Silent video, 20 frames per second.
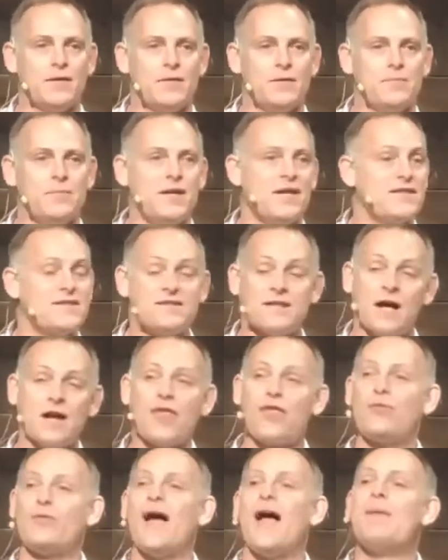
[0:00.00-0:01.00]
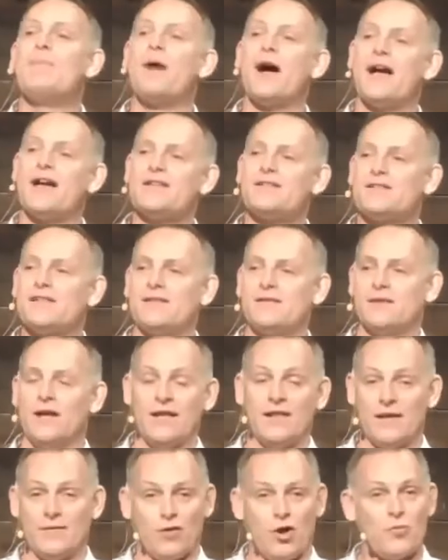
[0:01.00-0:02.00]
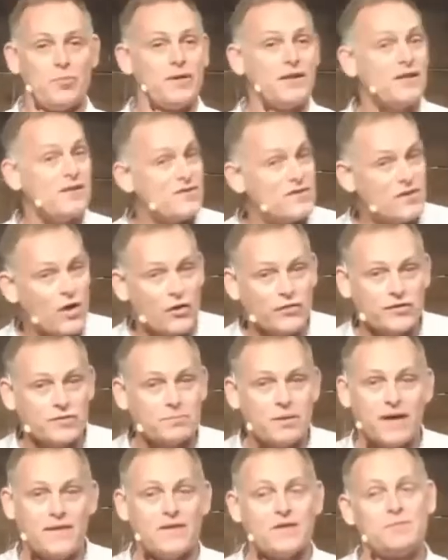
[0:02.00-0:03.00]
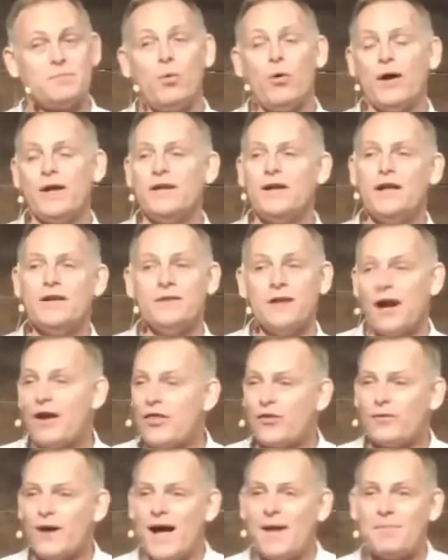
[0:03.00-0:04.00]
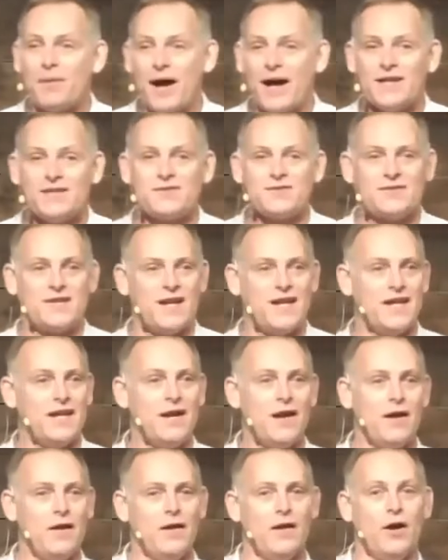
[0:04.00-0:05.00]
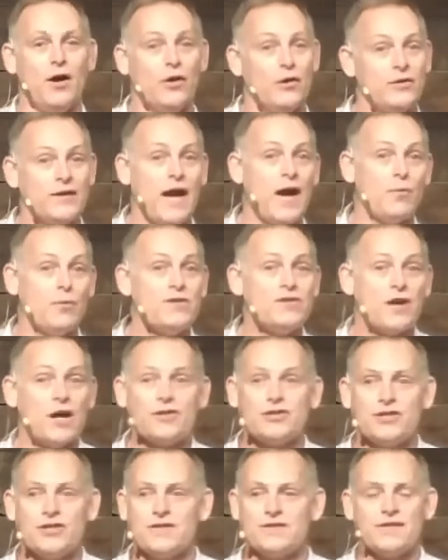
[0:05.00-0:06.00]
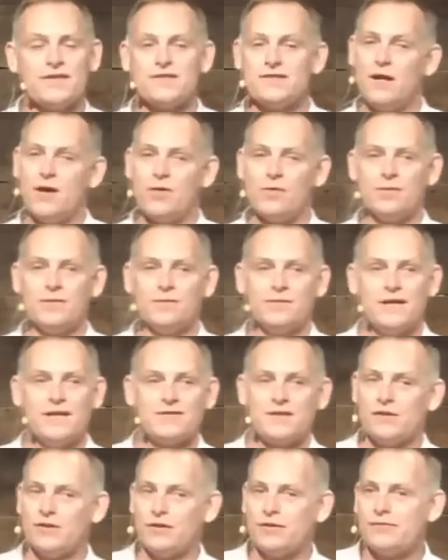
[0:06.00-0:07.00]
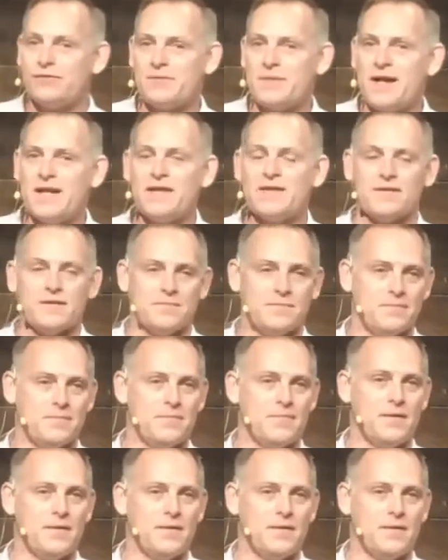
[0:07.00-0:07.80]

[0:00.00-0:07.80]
because none of the rabbis, and they've all been consulted by this point, none of the rabbis say, oh yeah, we taught Jesus. No, he hasn't learned from any of them.